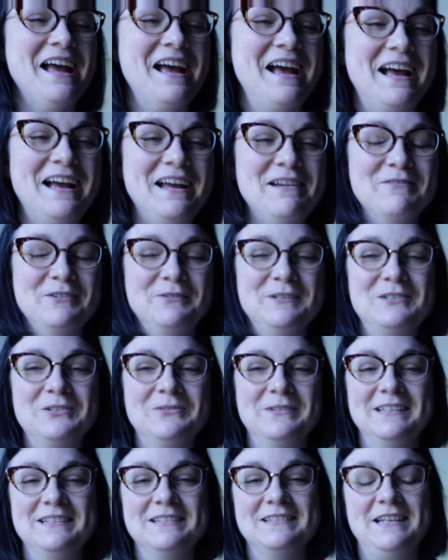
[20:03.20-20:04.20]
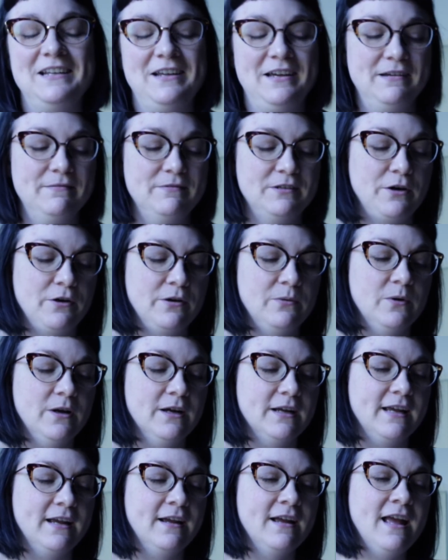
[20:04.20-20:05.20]
And we were doing,
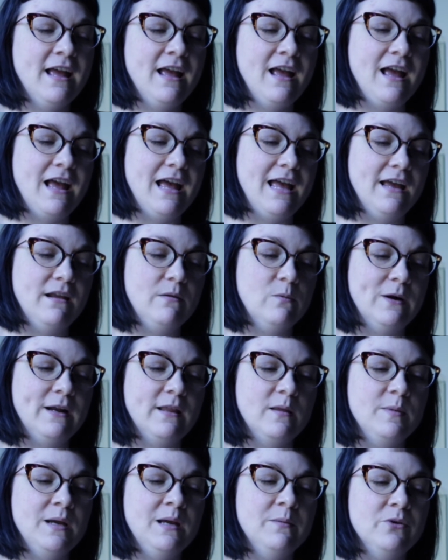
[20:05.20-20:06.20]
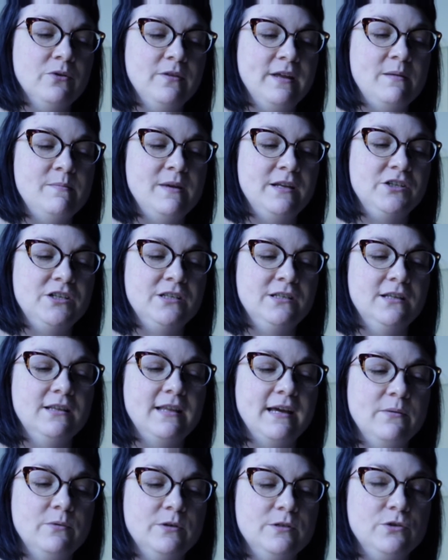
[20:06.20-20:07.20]
co-working. And one of the people there mentioned that
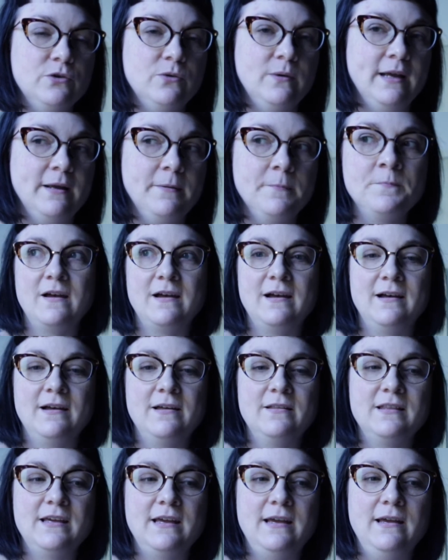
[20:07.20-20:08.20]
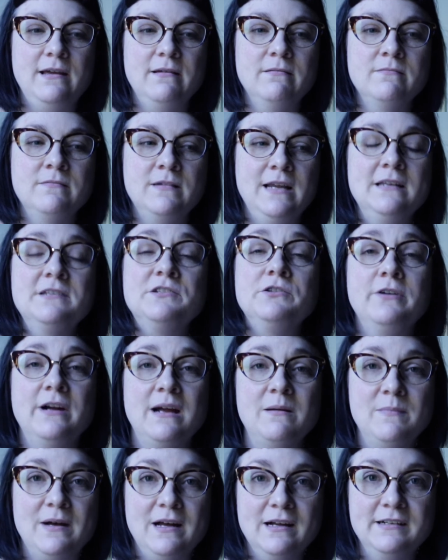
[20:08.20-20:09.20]
they were doing their
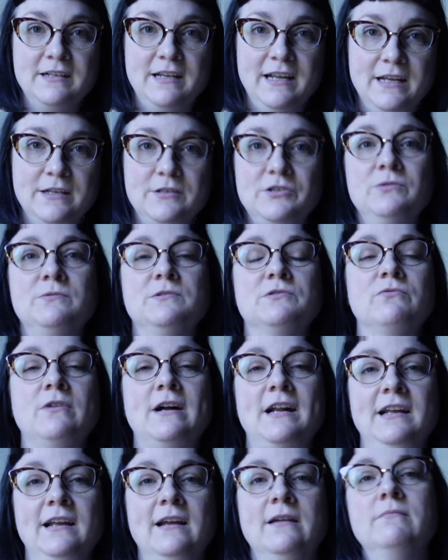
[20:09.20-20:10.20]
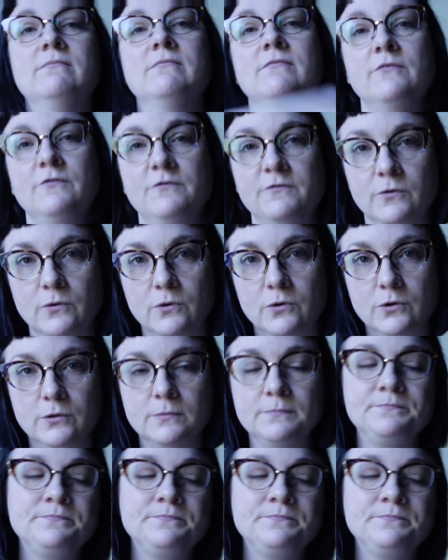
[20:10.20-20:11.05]
Instagram marketing, and she was writing it for